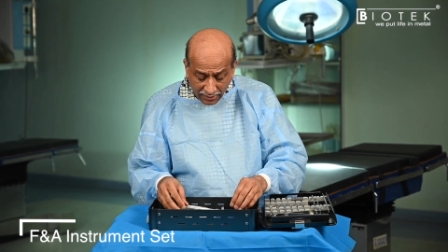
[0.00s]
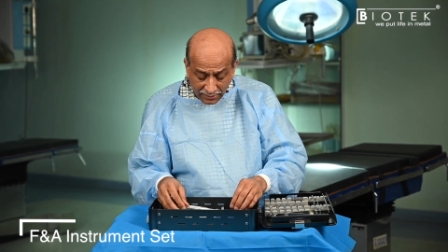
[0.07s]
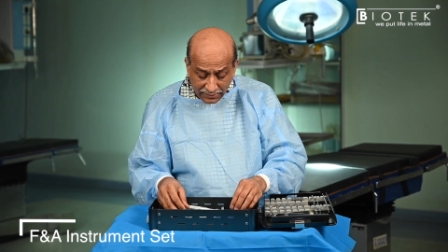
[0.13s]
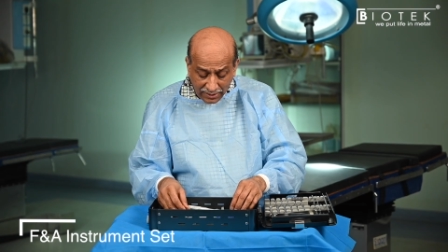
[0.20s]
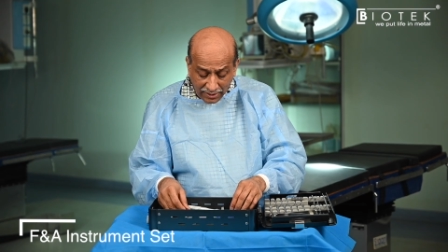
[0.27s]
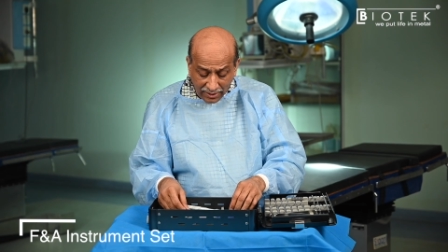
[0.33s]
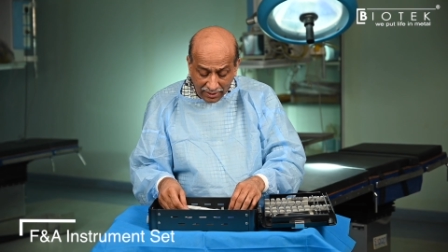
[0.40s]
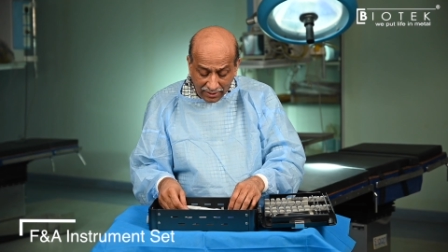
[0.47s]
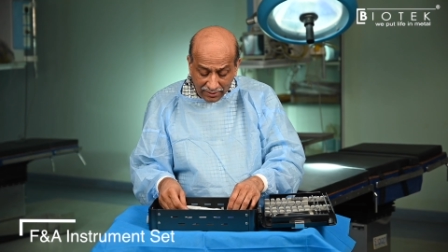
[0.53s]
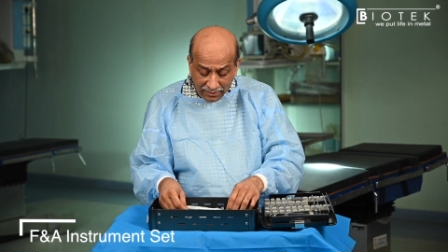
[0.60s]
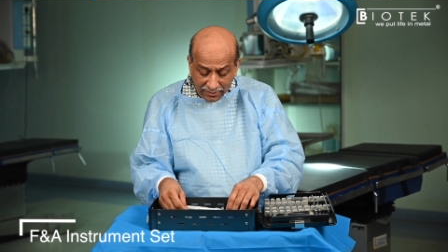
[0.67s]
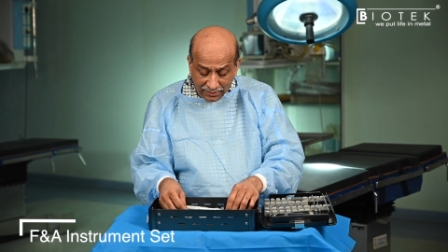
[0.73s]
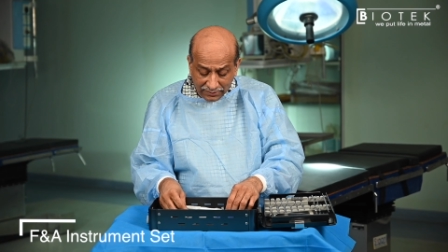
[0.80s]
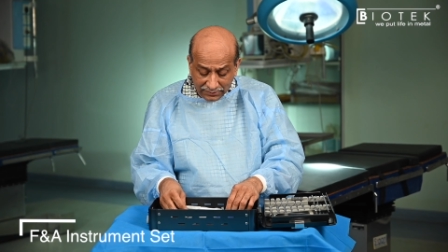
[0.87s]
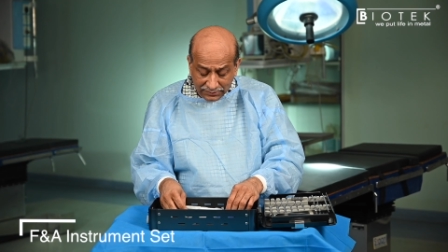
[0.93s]
There are
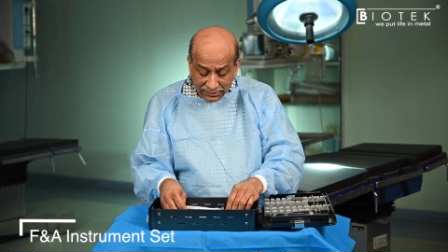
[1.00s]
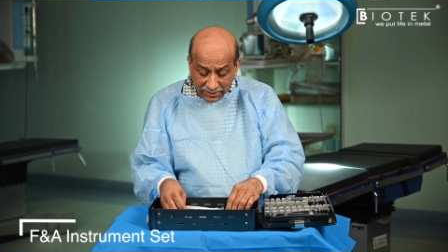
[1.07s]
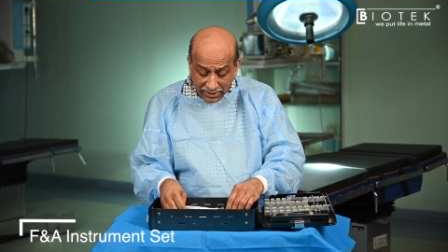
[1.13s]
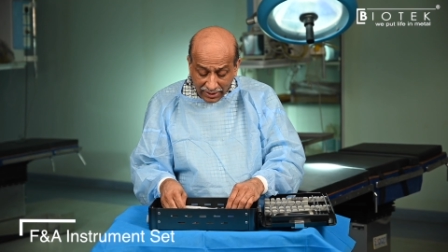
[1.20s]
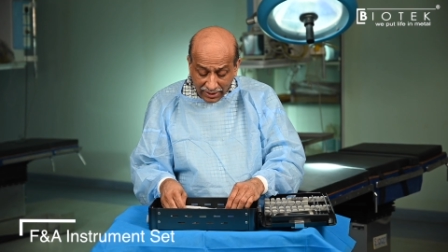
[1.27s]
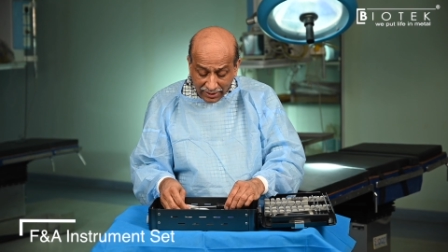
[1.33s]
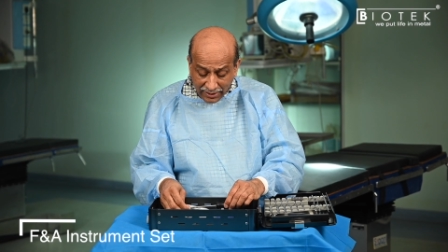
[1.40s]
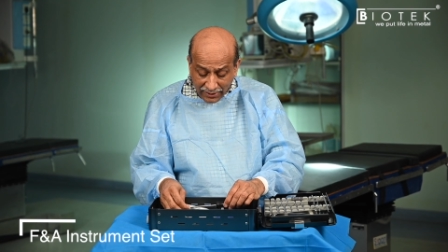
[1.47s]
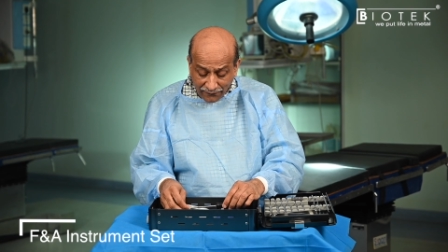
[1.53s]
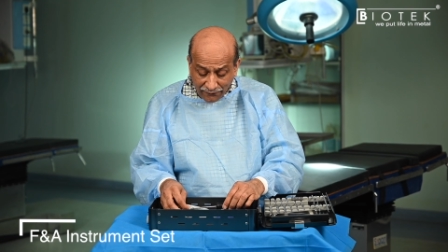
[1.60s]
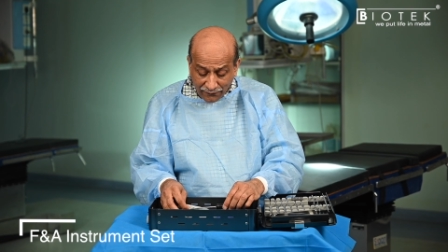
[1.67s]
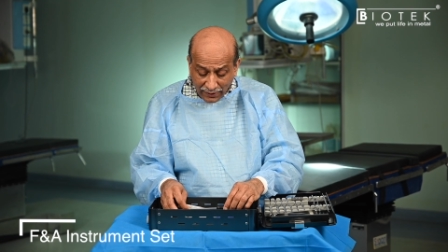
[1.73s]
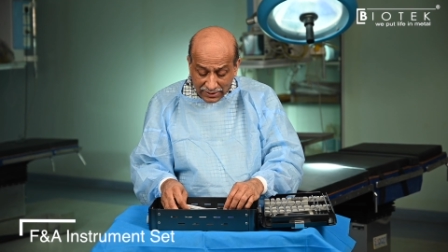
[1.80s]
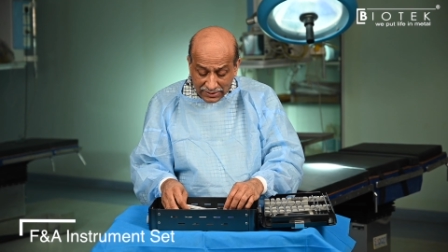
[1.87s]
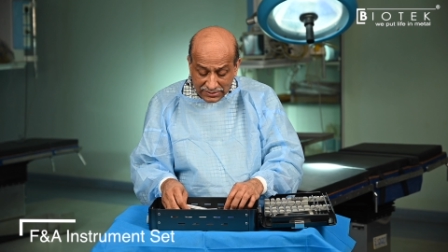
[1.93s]
three
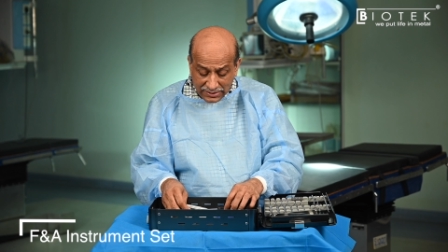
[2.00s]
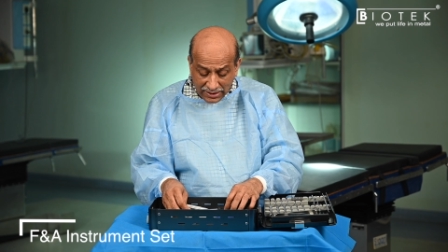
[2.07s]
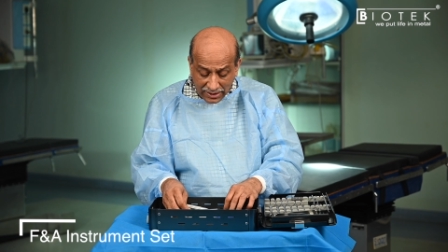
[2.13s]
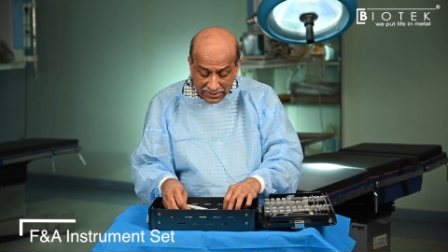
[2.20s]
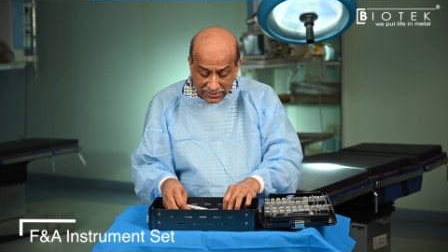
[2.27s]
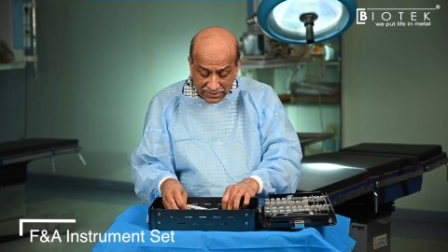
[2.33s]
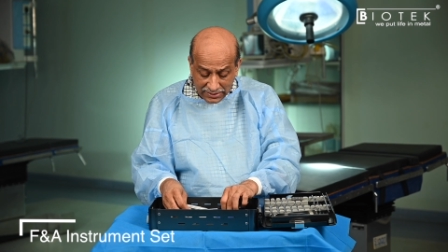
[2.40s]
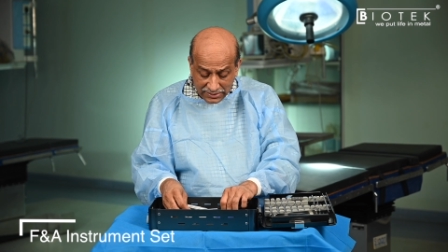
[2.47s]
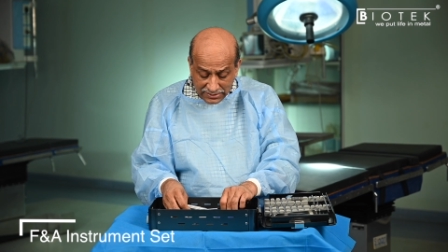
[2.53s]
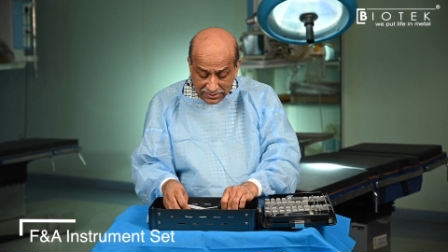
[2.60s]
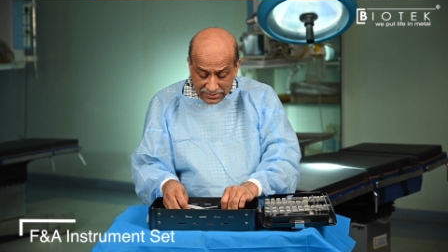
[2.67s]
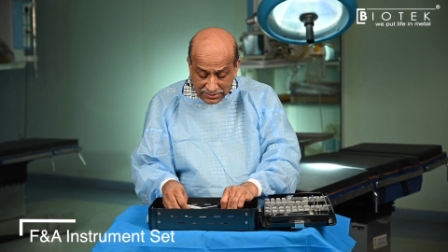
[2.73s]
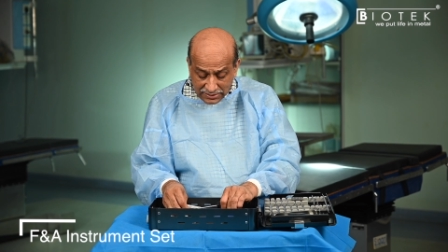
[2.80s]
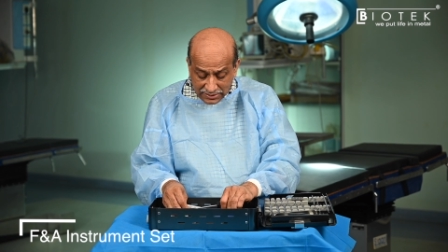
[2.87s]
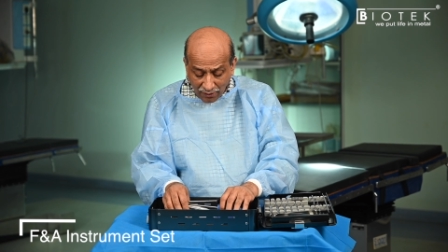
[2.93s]
different
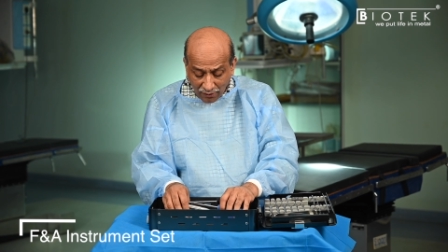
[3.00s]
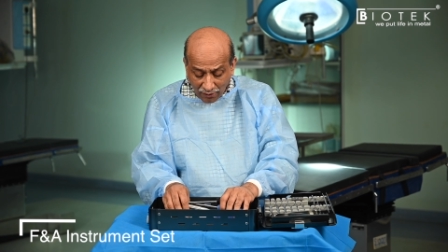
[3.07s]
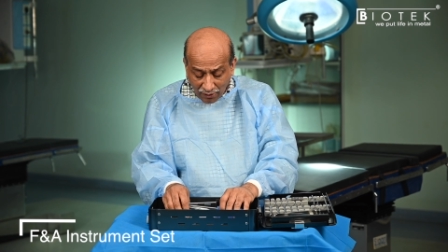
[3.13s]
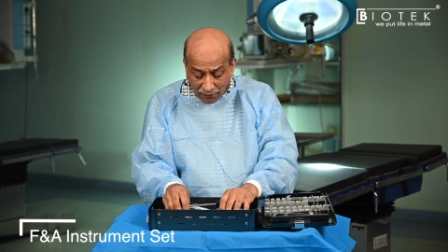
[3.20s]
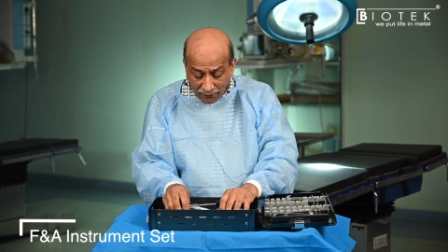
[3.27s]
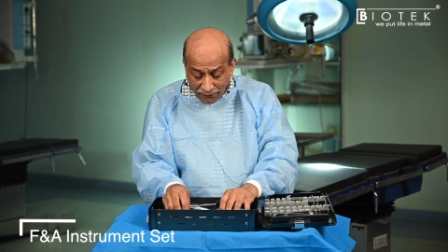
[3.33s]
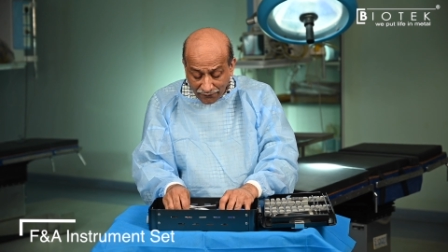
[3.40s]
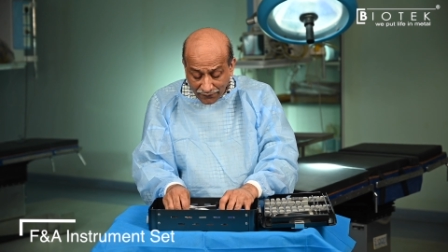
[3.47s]
sizes of